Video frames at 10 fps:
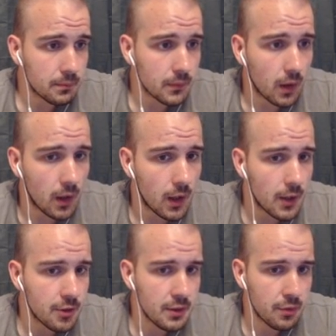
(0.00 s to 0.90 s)

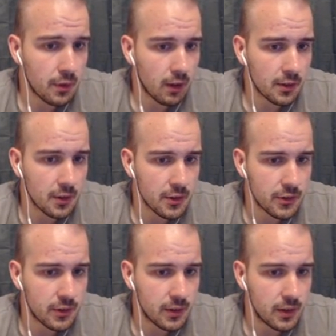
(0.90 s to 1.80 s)
different
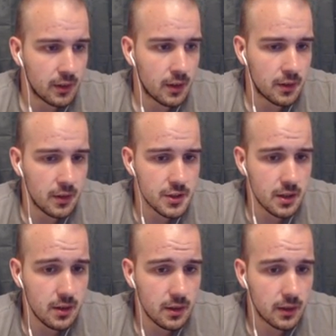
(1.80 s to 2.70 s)
characters:
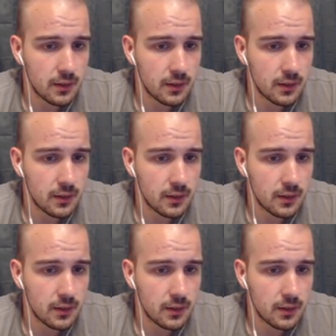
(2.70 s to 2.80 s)
Nadija,